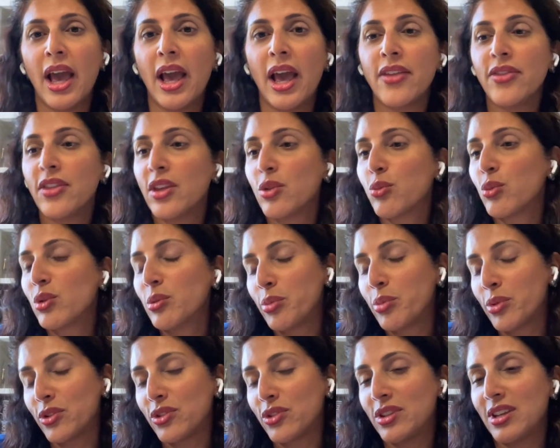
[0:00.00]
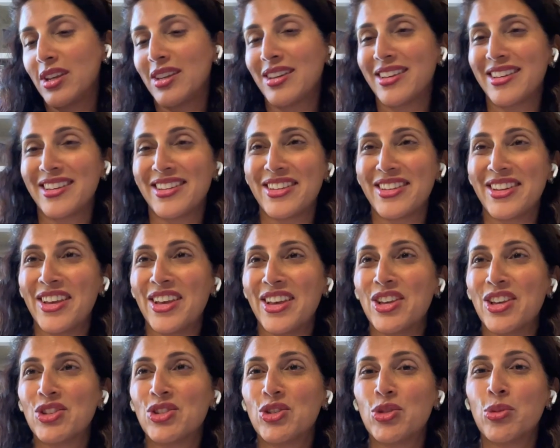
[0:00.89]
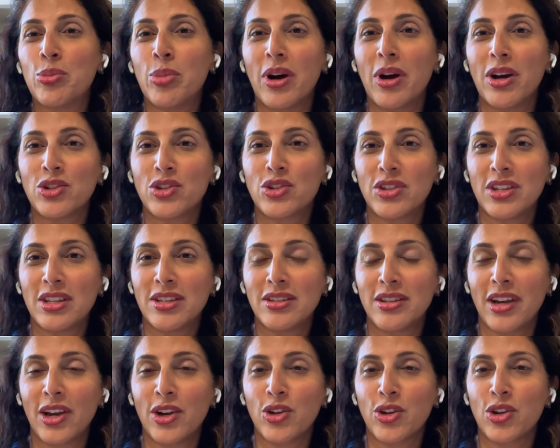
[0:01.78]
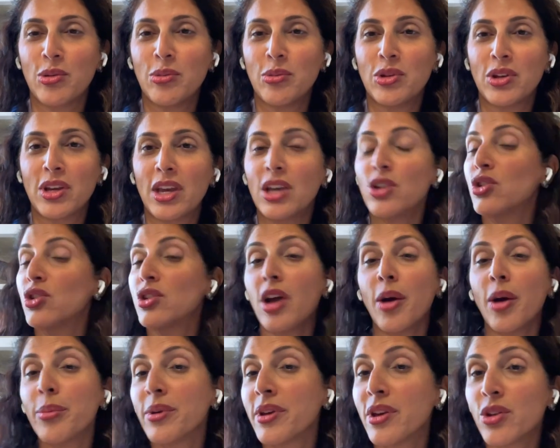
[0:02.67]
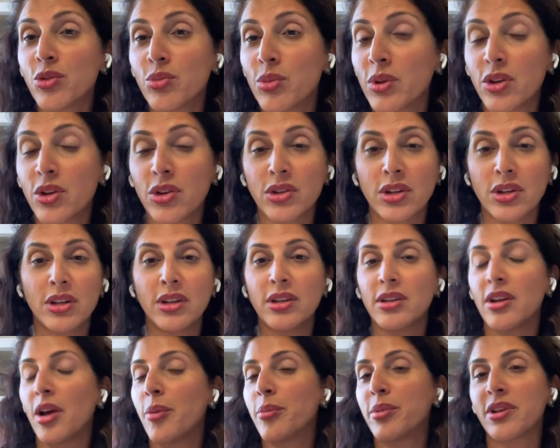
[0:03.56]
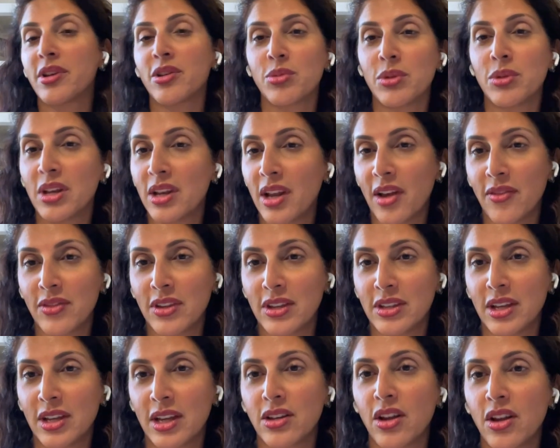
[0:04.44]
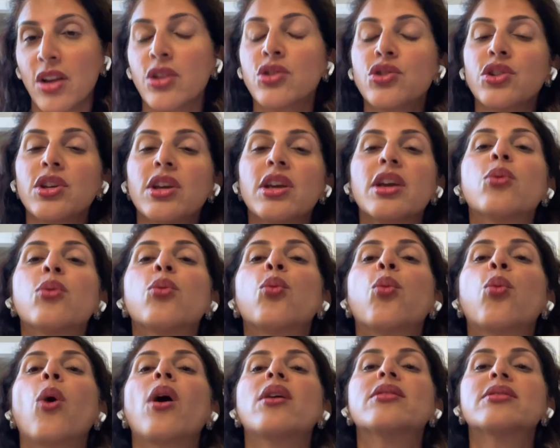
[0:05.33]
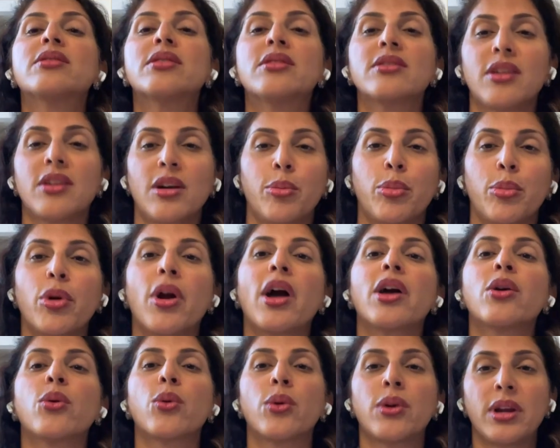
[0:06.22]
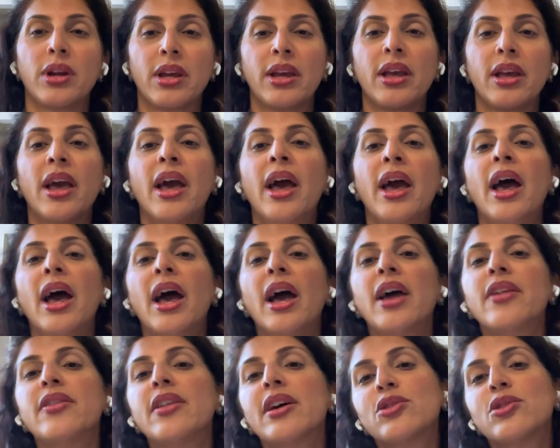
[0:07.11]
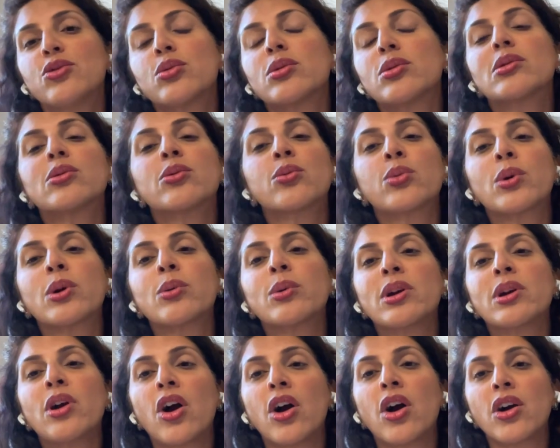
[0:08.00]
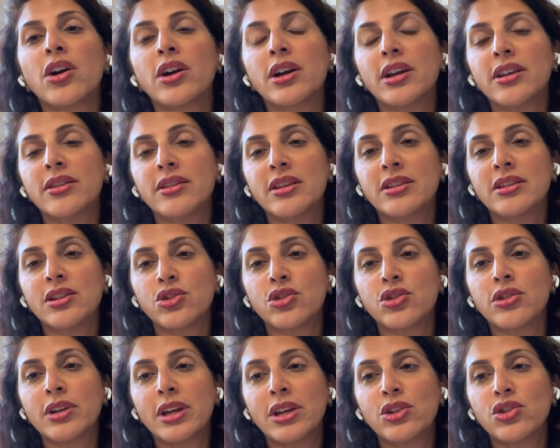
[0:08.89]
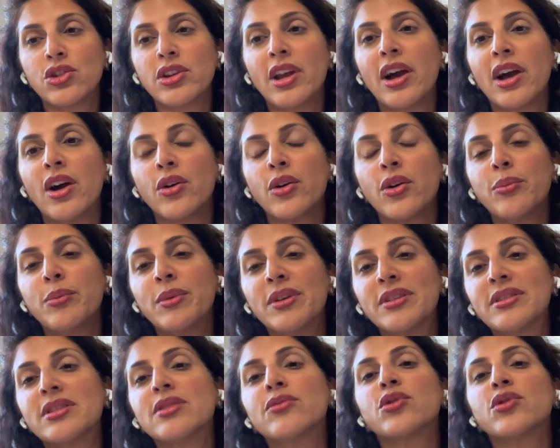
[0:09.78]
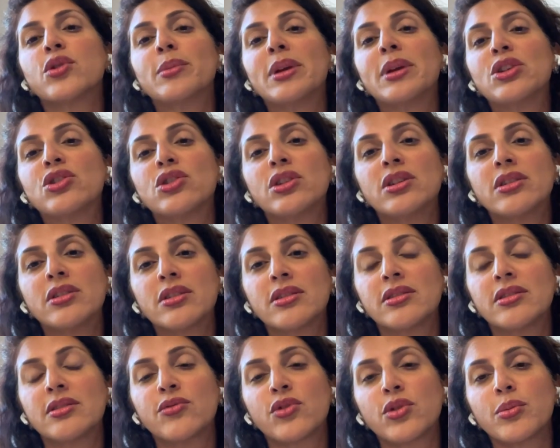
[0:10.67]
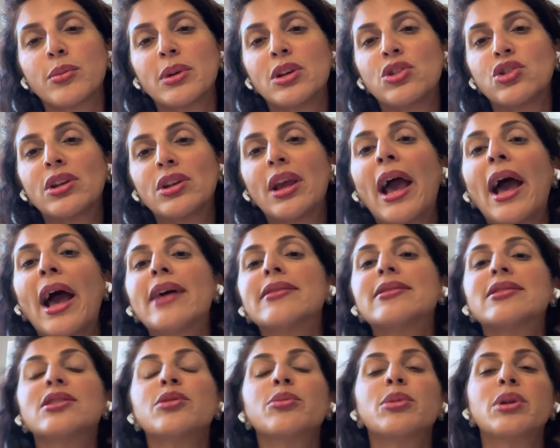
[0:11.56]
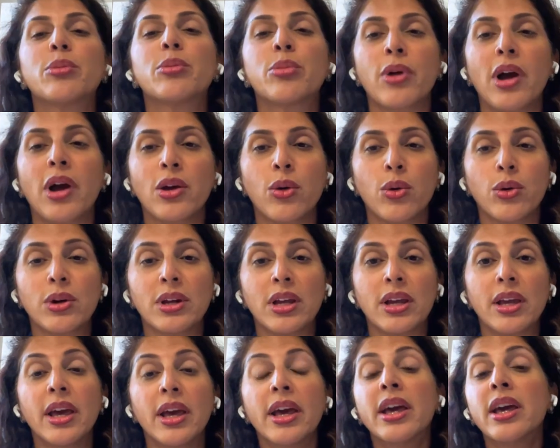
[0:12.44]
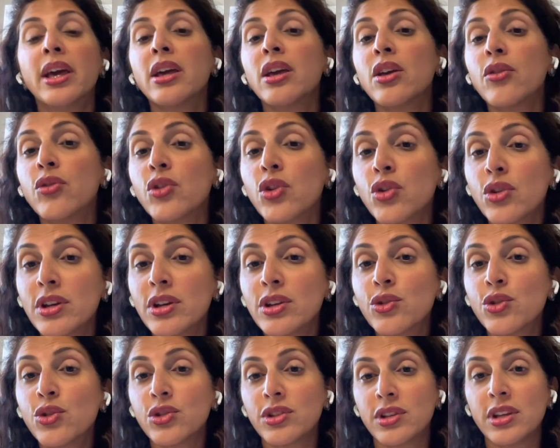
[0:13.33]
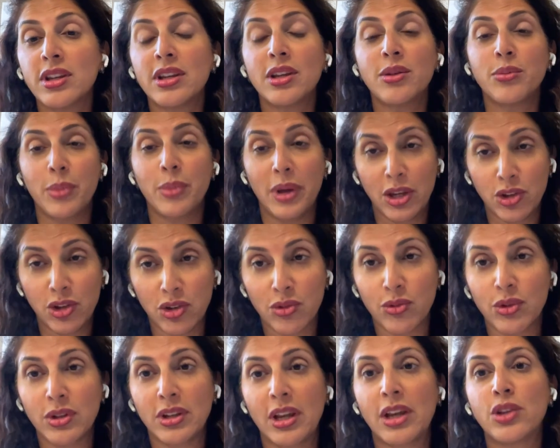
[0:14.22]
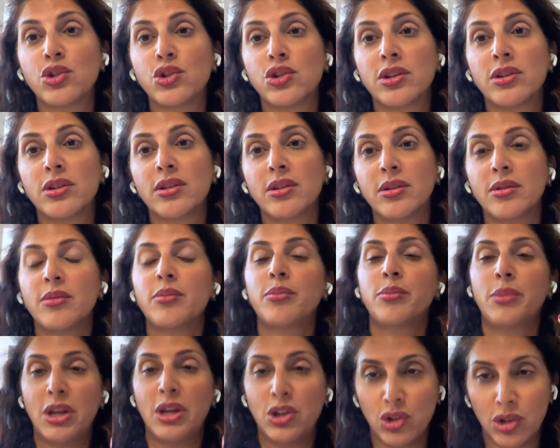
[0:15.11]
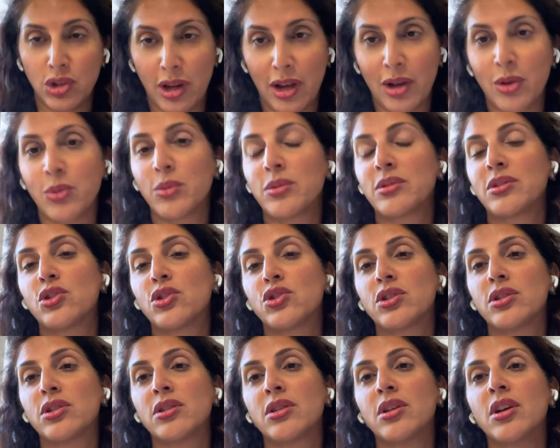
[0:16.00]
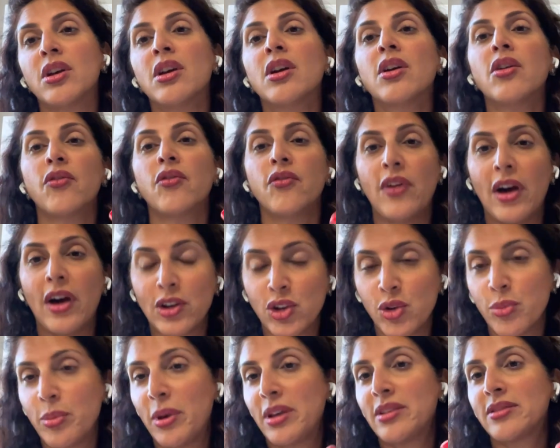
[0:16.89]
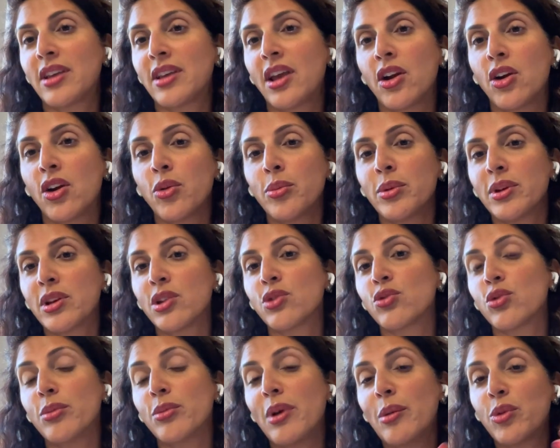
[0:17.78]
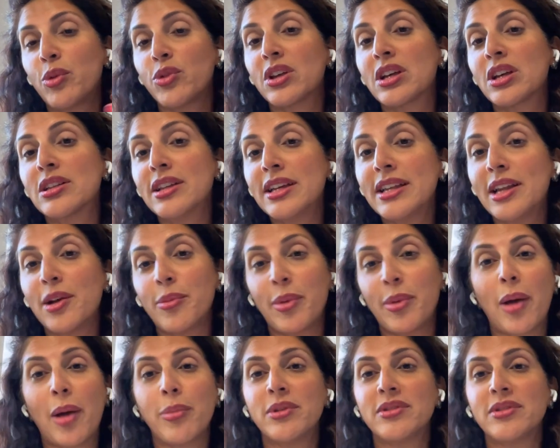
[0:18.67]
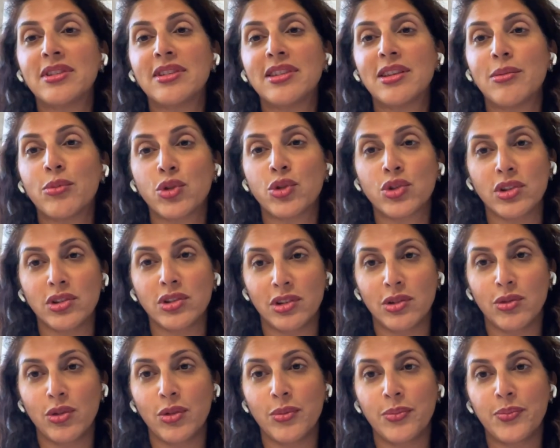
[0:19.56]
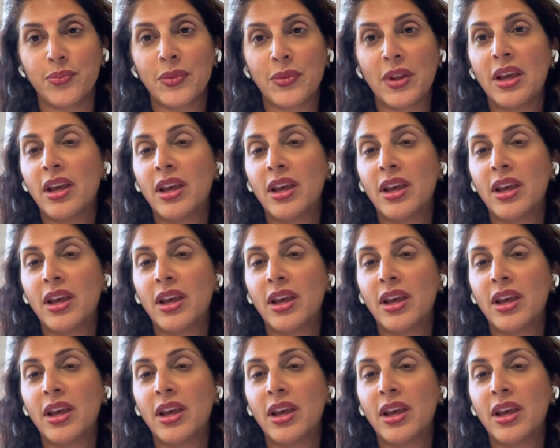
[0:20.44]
And then we proceeded to botch the entire communication, not because we couldn't, not because we didn't have the technology. It wasn't a priority. And that's where we are in the digital age now. Misinformation and disinformation has to be a priority if you're interested in patient retention, patient acquisition, value-based care. Because remember, the cleanup happens in the emergency room.